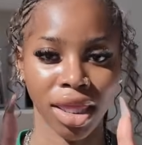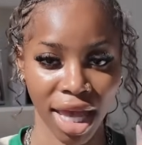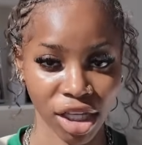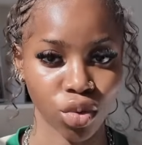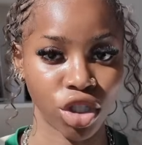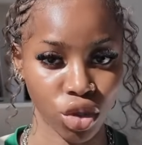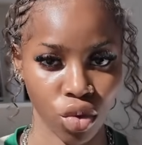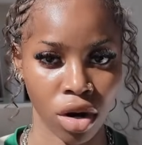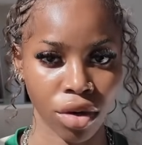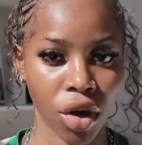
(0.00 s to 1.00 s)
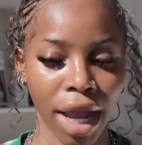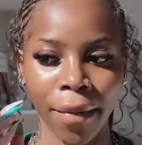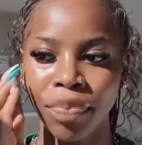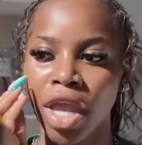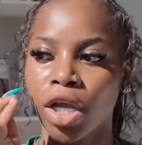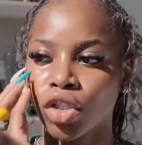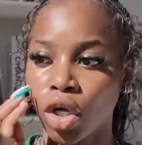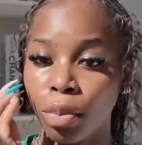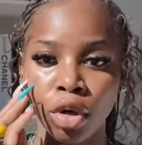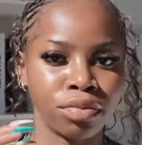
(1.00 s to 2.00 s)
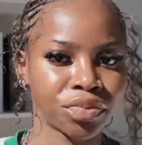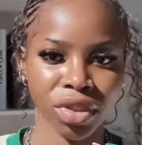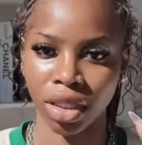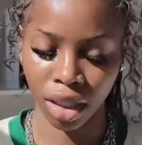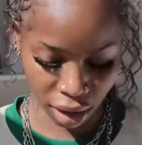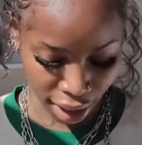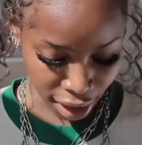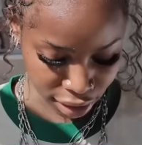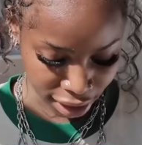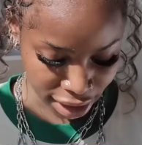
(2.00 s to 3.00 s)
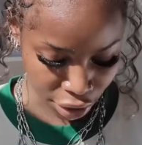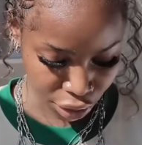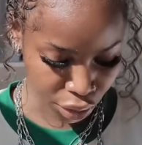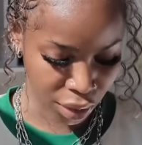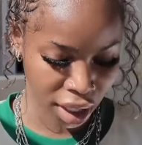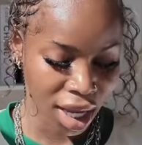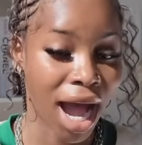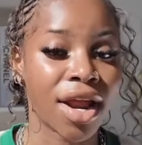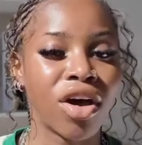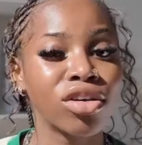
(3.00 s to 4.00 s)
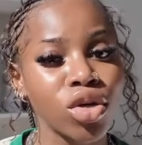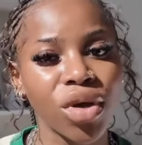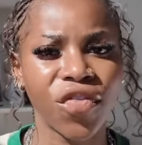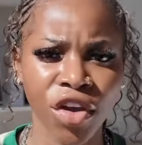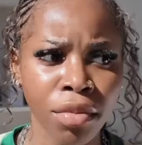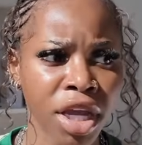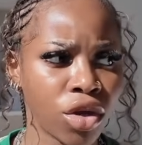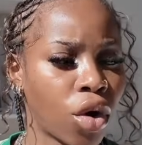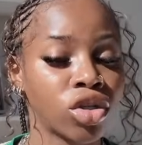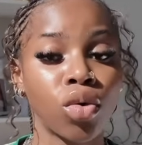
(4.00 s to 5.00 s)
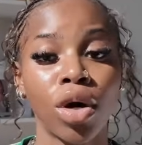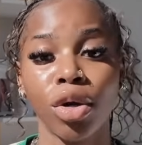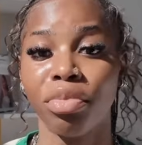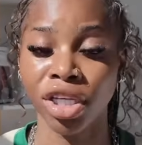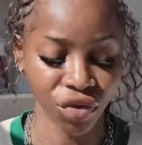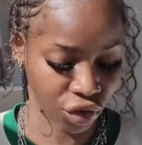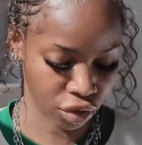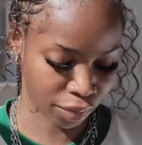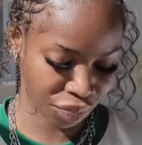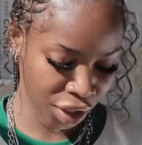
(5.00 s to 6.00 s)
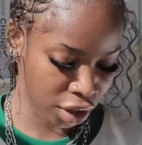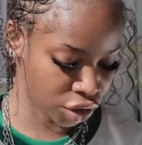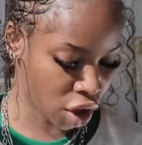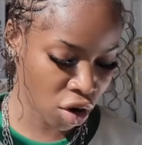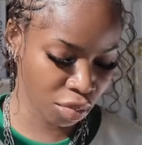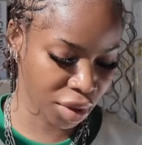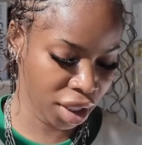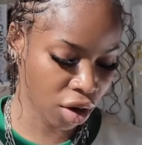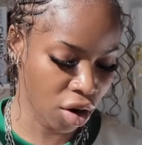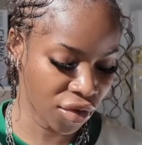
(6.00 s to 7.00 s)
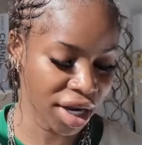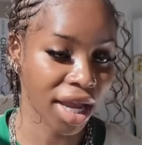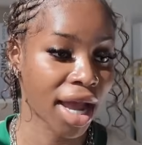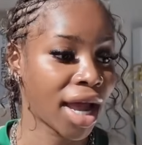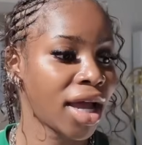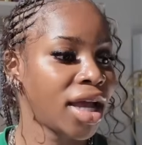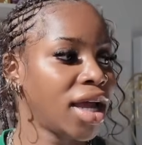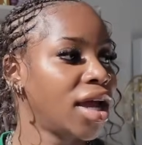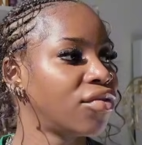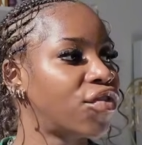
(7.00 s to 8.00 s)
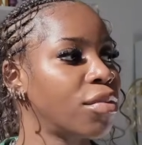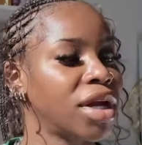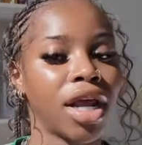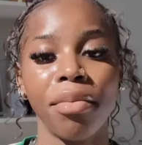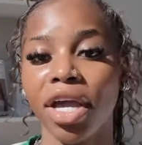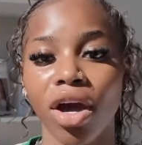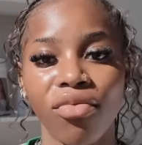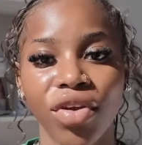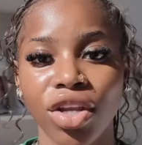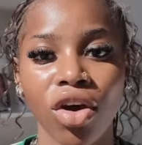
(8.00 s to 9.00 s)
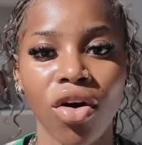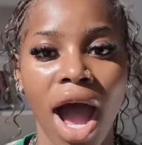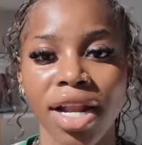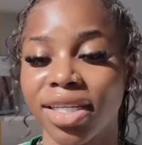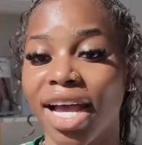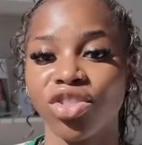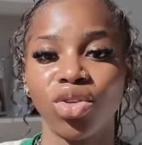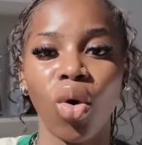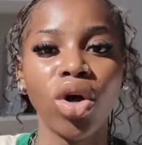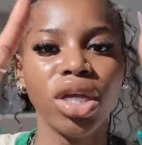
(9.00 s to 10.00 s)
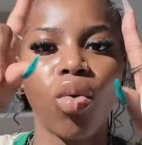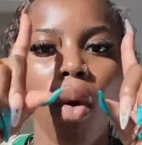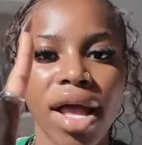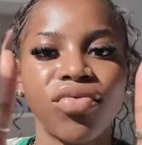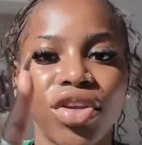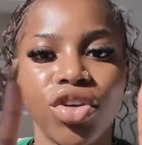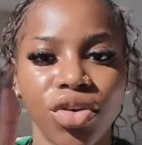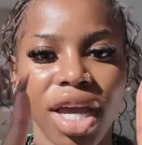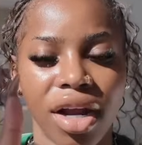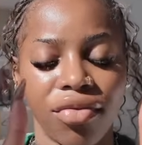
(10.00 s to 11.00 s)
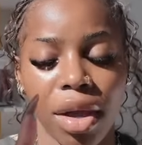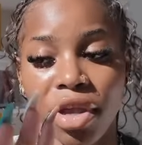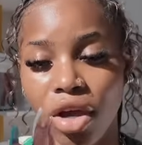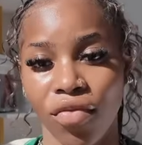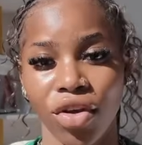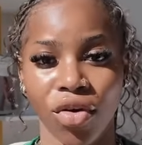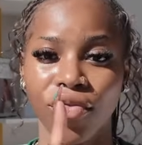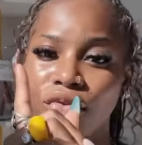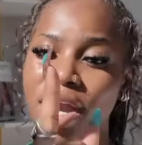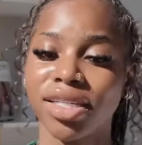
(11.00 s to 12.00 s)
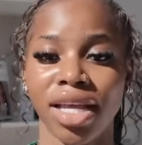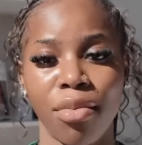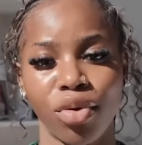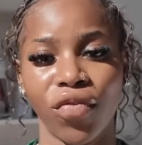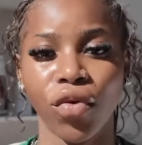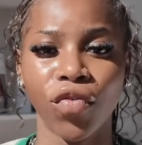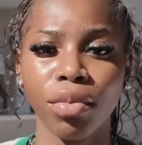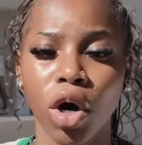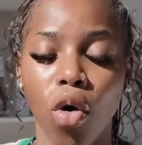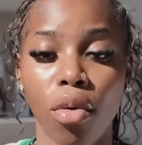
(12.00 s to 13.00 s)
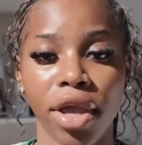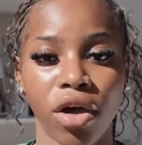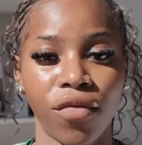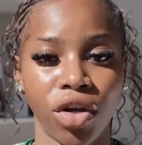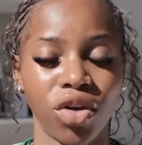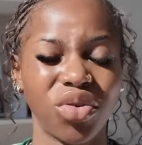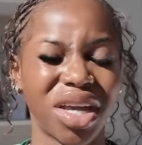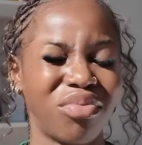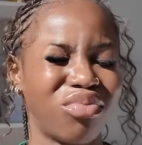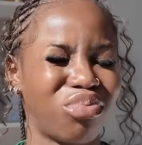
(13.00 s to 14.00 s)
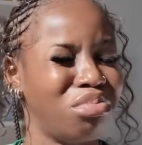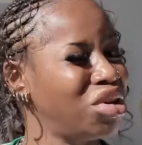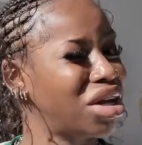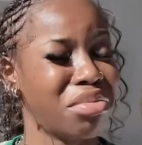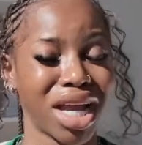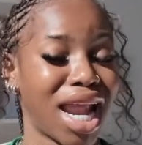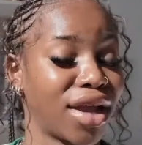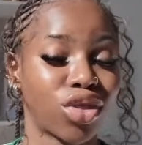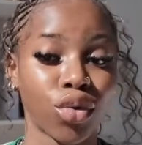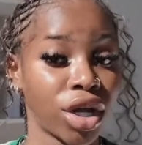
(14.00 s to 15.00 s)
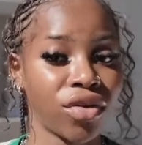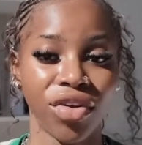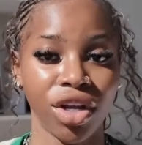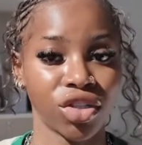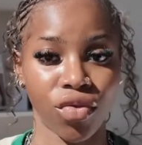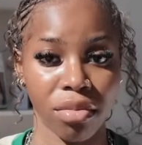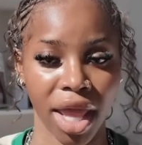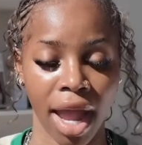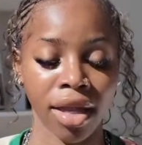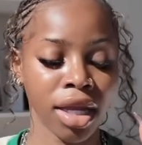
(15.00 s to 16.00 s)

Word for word: That's what you want, okay? So boom, that, that's how you do it. And also with filming, you also want to binge film. Don't be over here filming a makeup video and that's the only one video you get out of that makeup video. For example, if you film a whole makeup video, you can you can make like three videos from that.